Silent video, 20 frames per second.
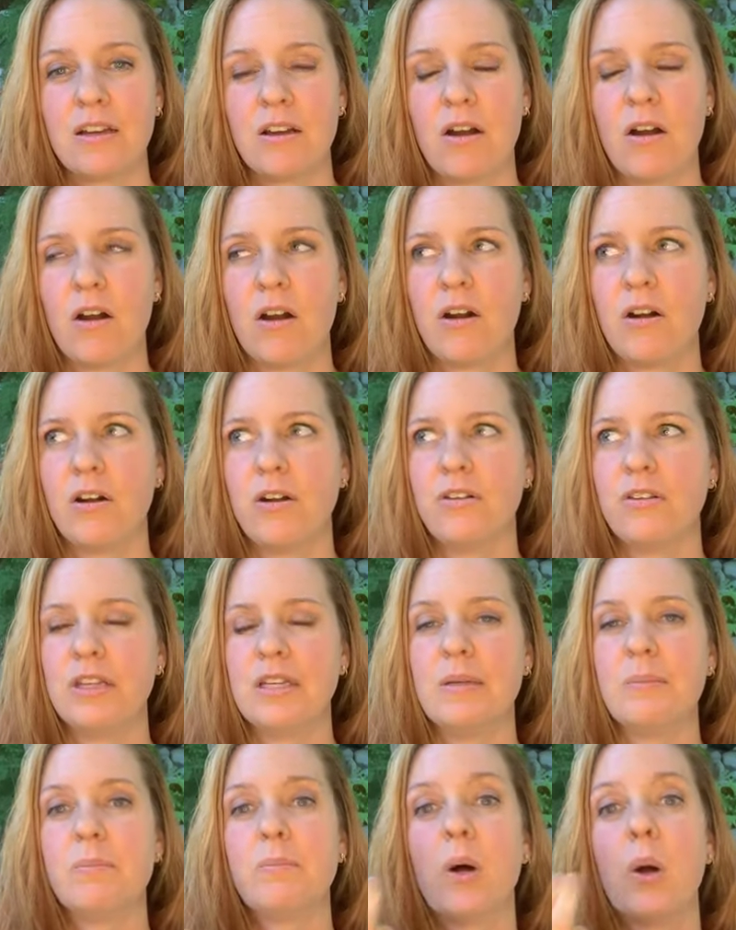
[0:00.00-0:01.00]
are
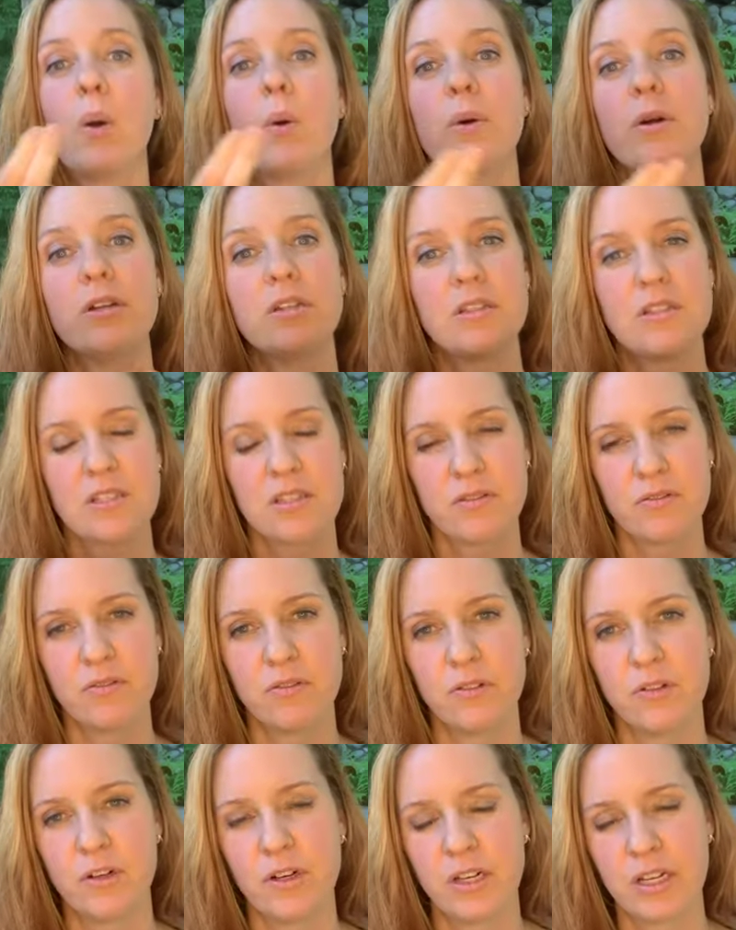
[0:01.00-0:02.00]
the importance of
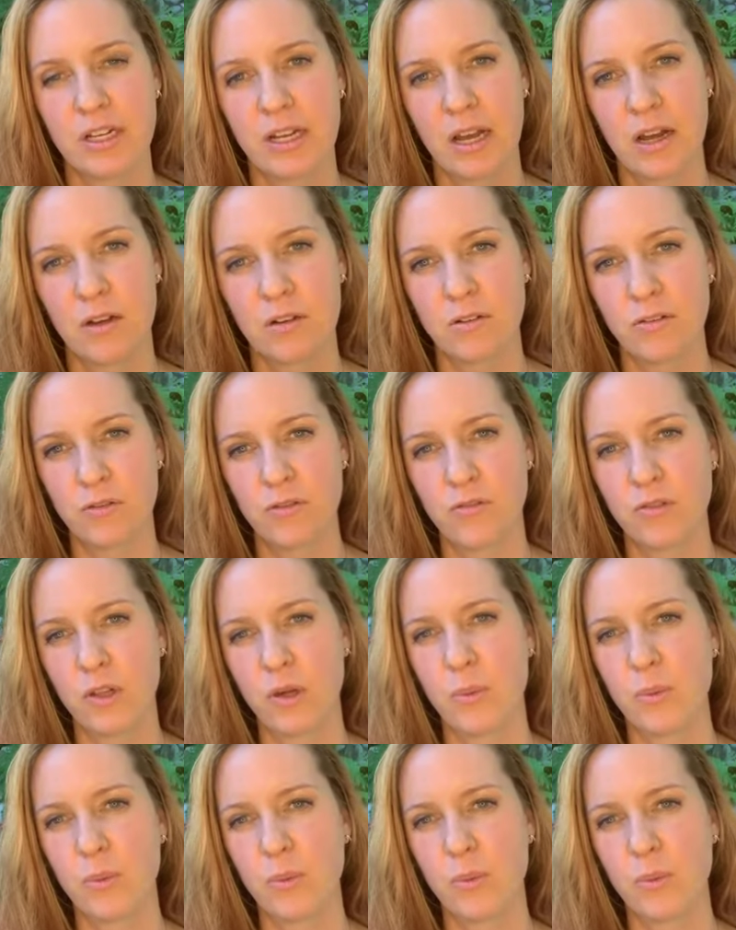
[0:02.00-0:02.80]
learning how to flow